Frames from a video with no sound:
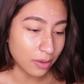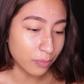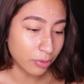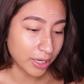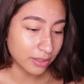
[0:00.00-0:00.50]

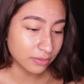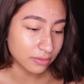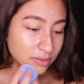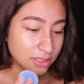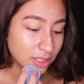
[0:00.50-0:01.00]
Brent,
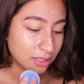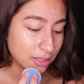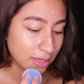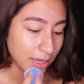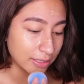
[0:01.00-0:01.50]

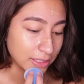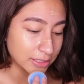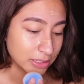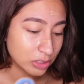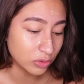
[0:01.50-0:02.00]
I
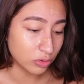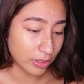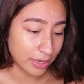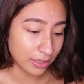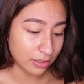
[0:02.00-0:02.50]
listen to
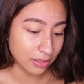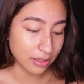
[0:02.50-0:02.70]
Drake.